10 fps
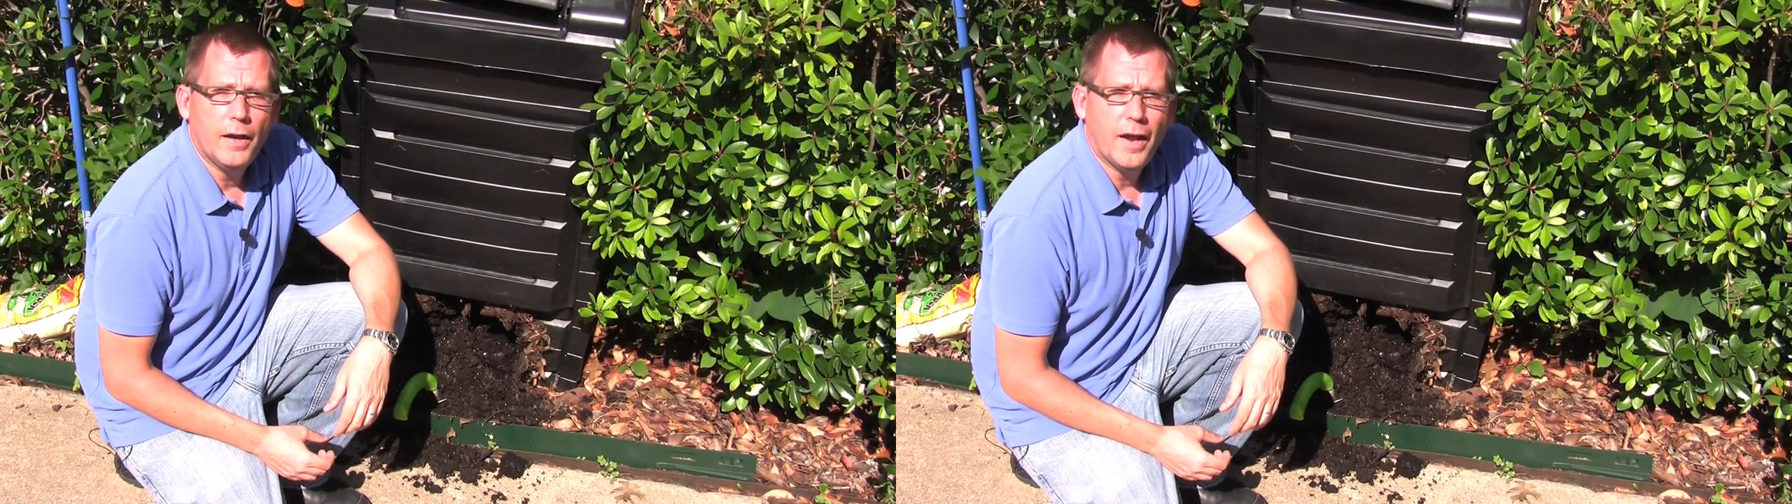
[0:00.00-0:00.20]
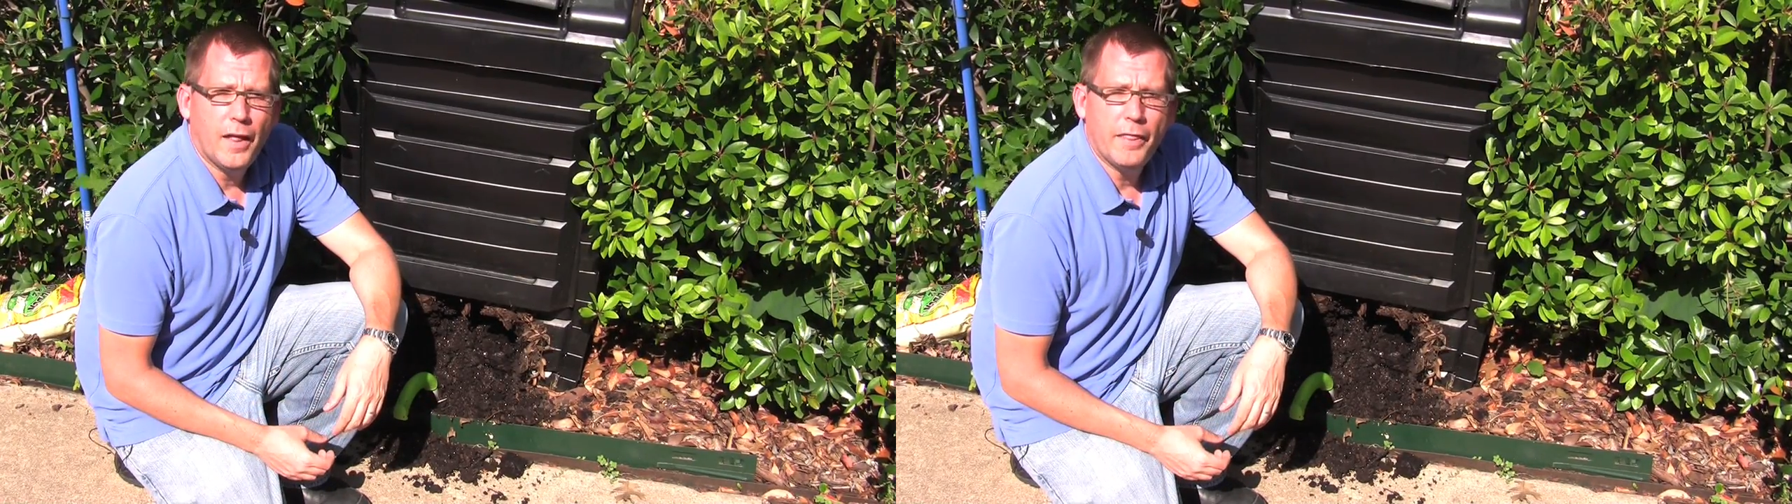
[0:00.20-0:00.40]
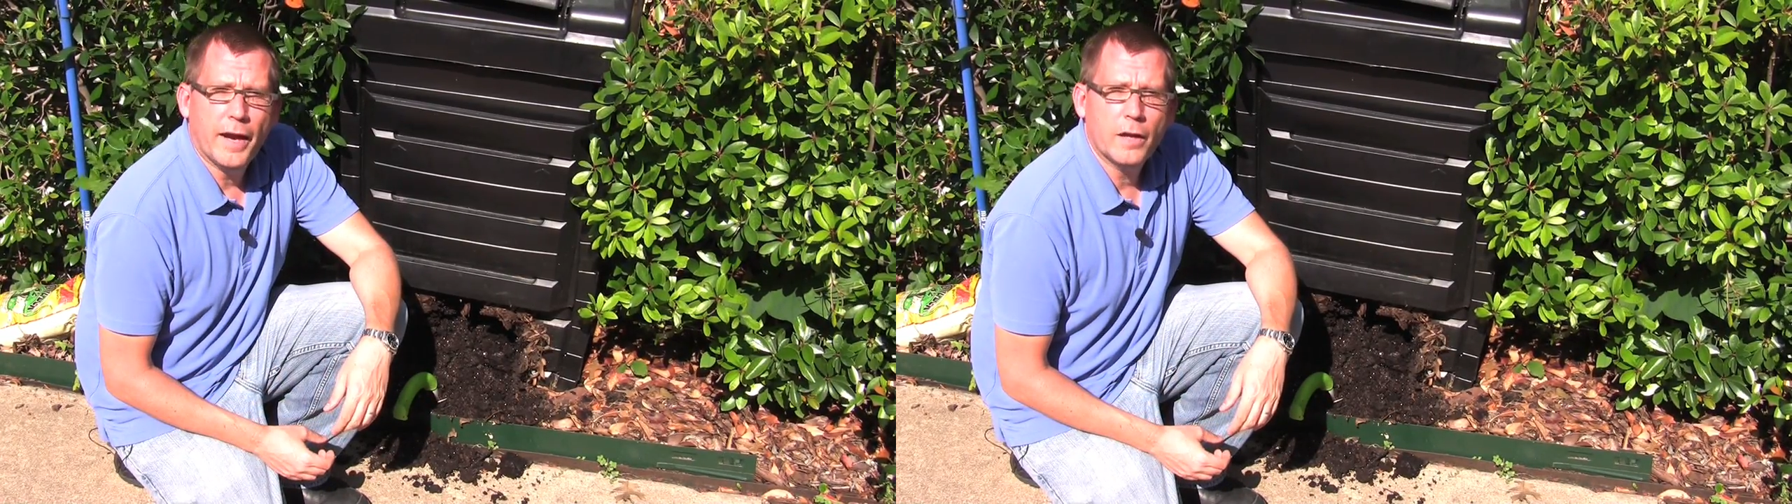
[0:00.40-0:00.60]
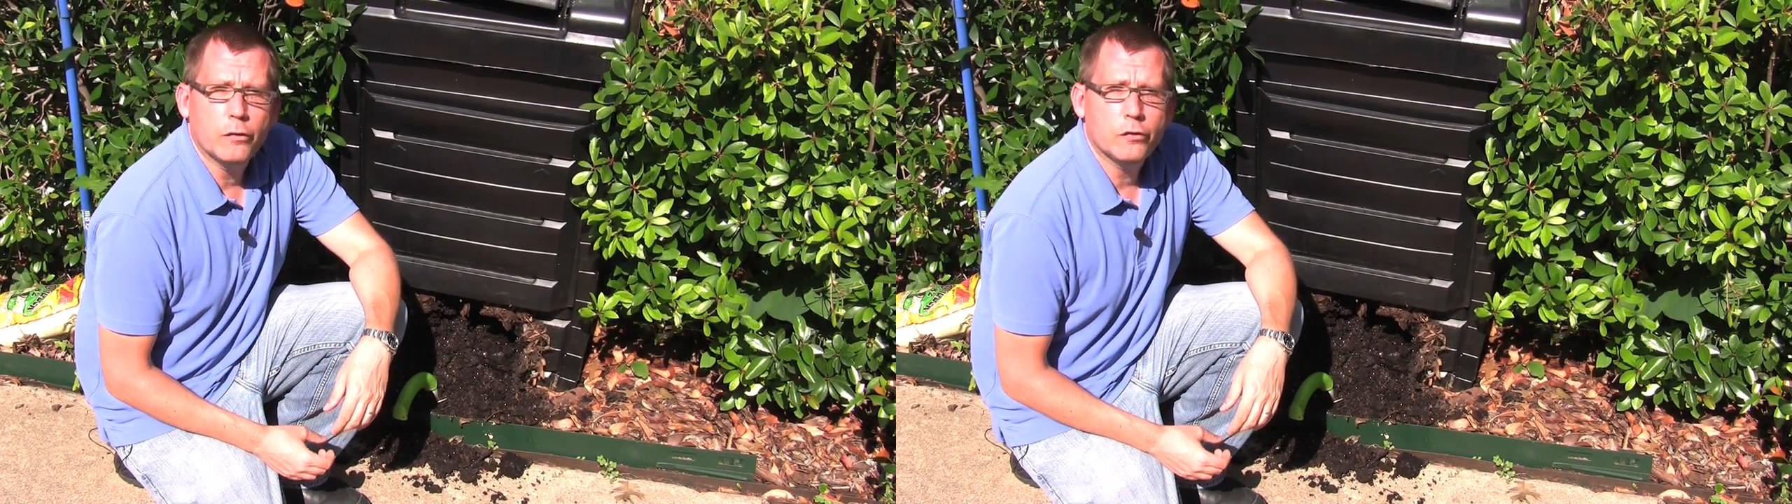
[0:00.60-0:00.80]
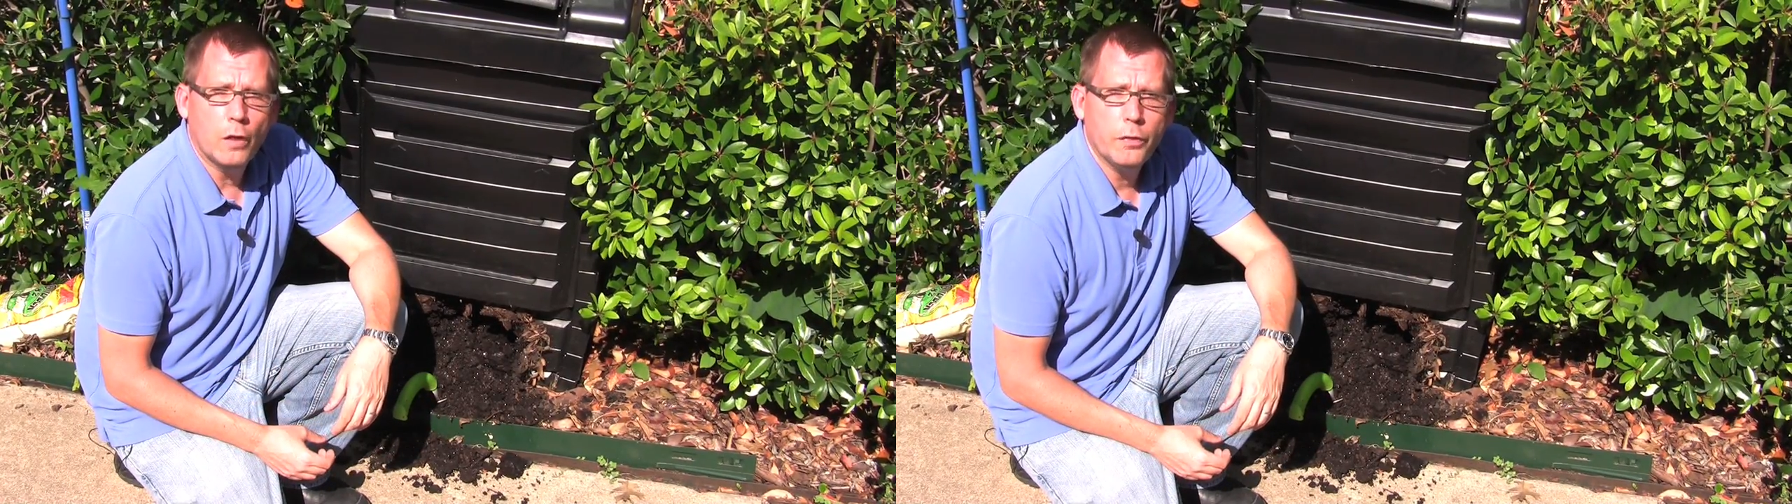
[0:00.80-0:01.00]
that
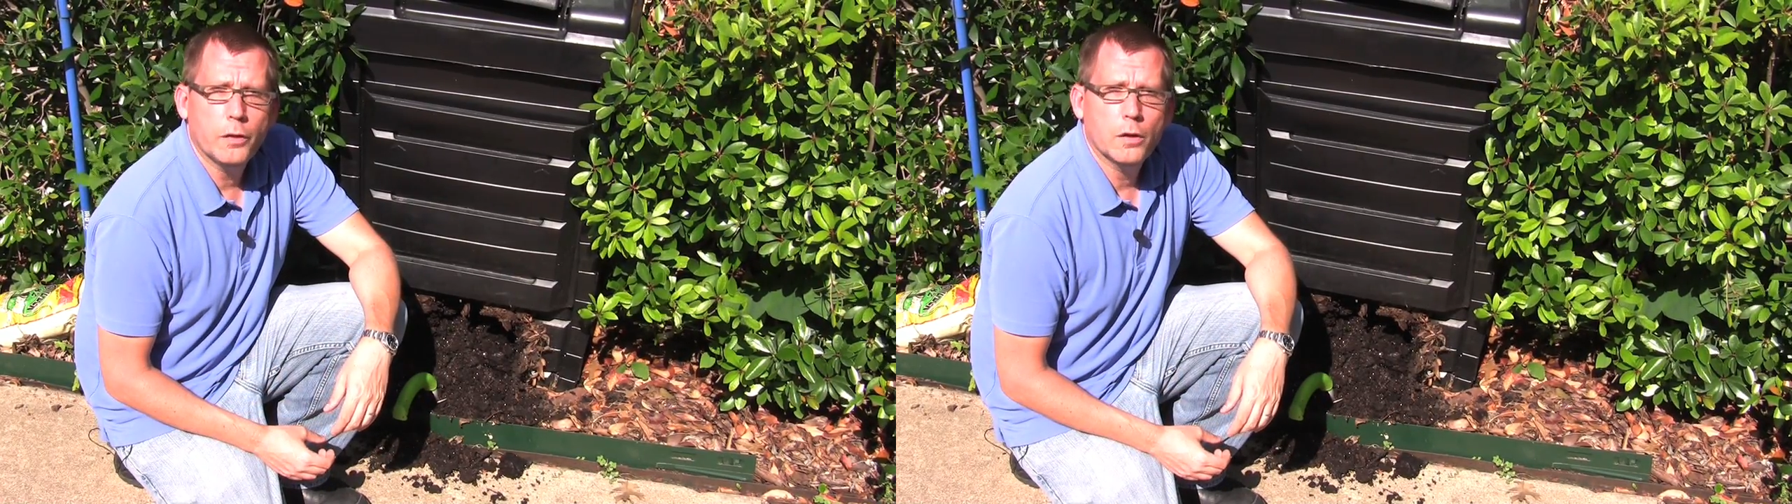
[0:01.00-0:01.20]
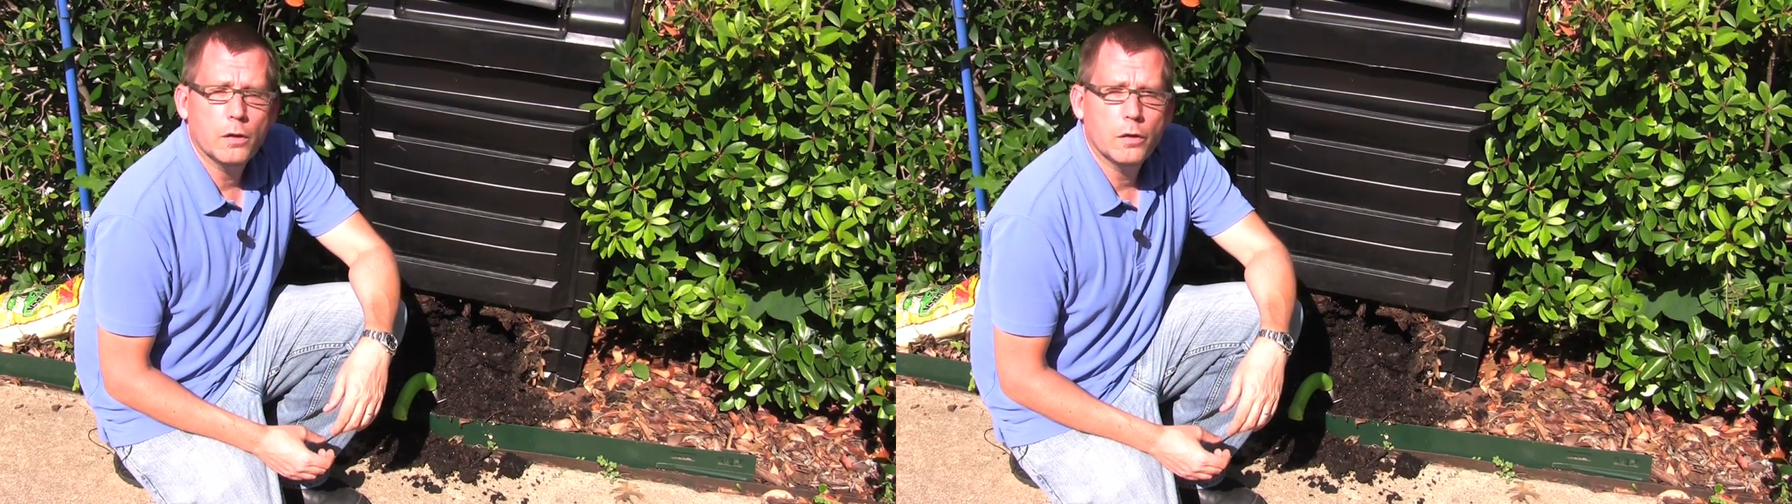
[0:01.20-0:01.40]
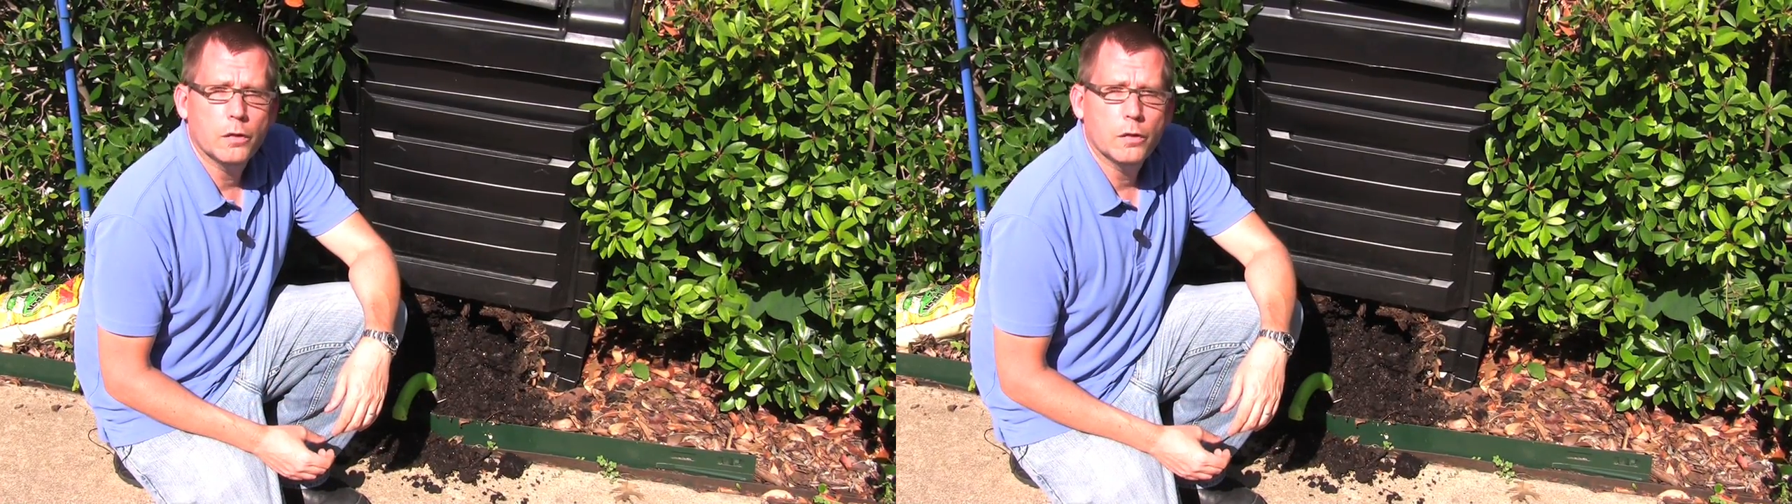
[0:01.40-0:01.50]
can stunt the